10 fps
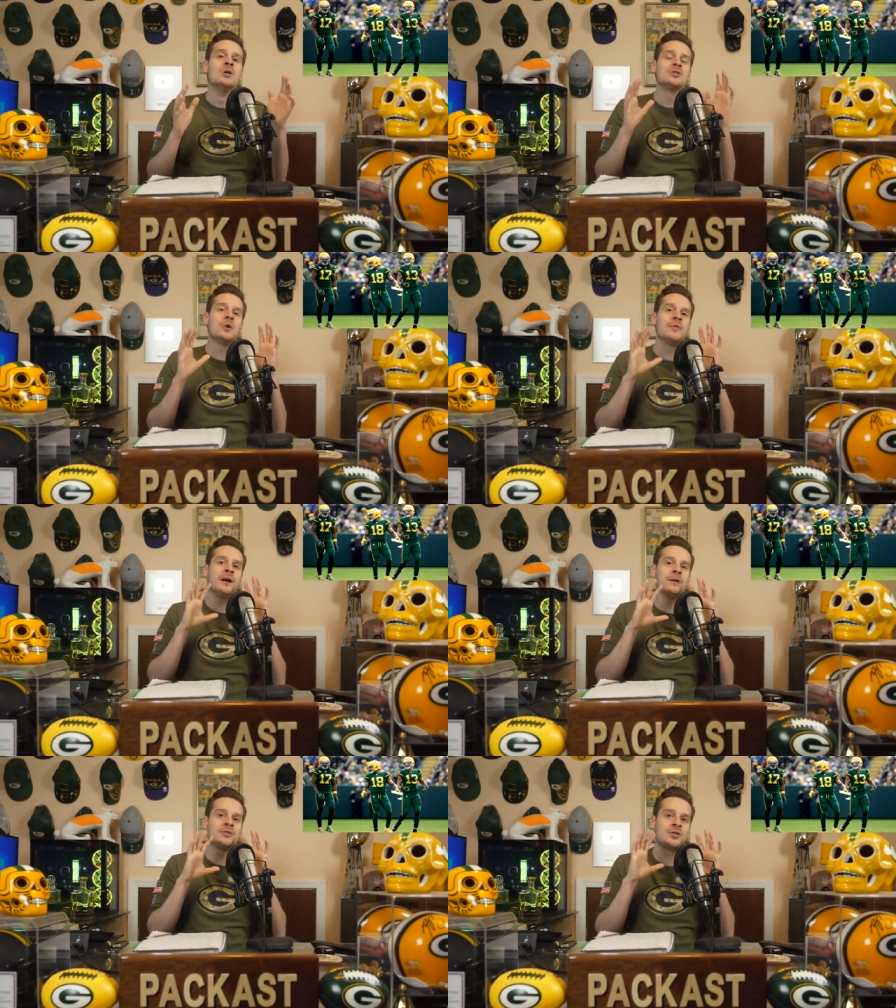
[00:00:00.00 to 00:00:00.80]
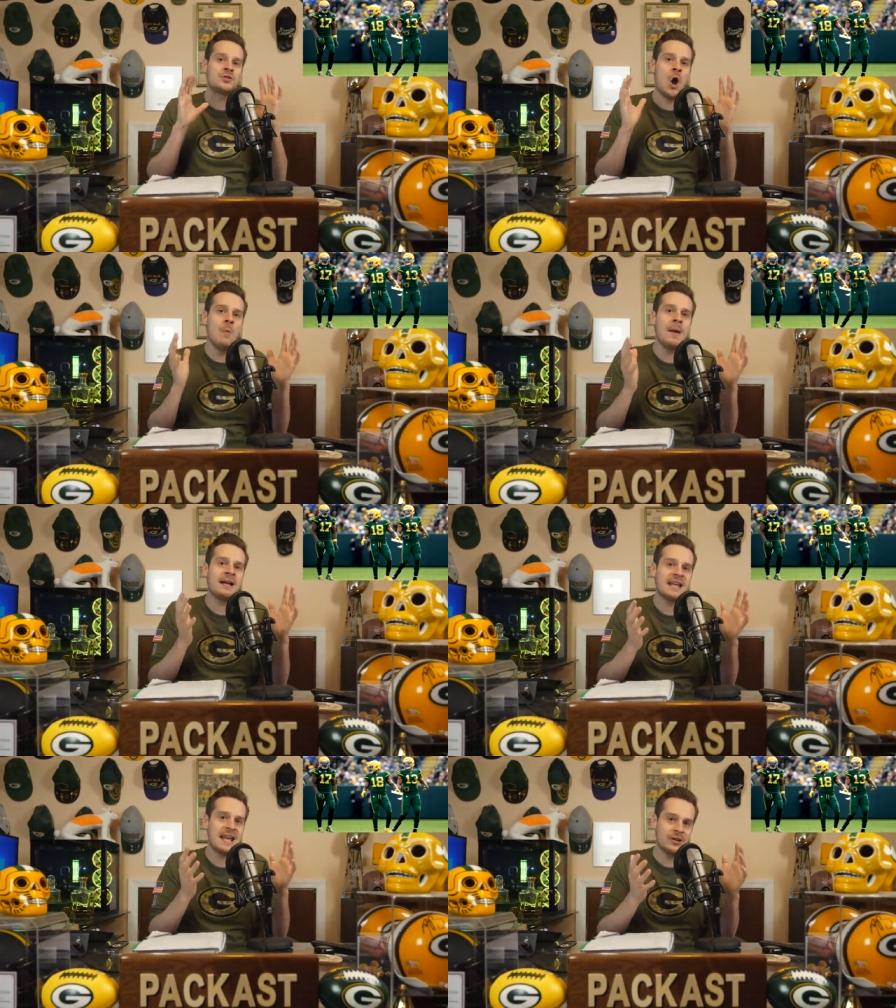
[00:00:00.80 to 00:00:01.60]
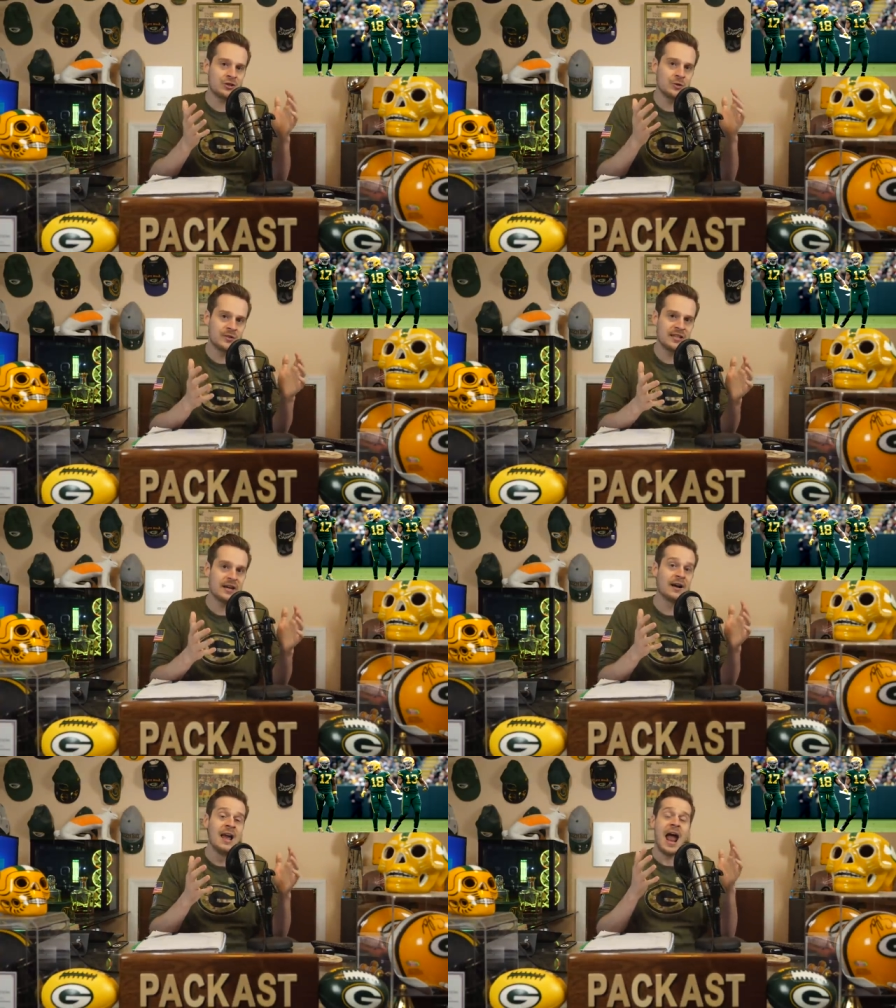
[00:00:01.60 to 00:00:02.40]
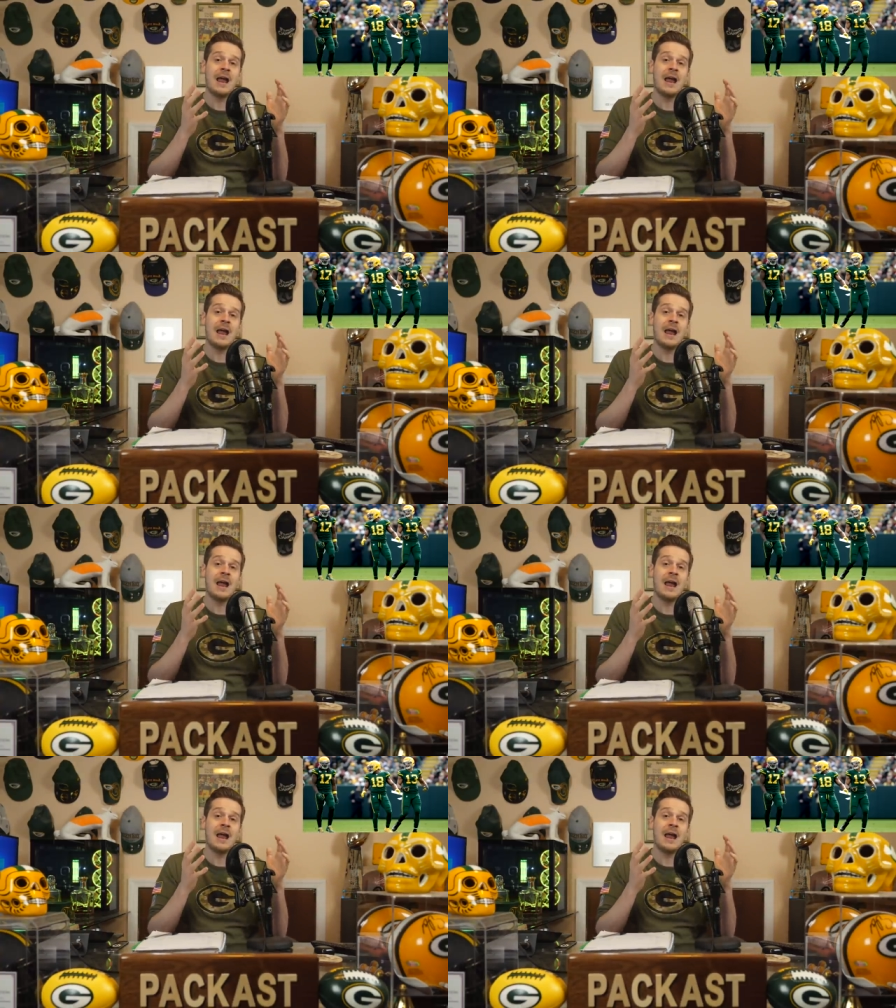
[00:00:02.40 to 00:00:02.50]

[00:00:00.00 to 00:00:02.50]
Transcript: So there are so many issues here,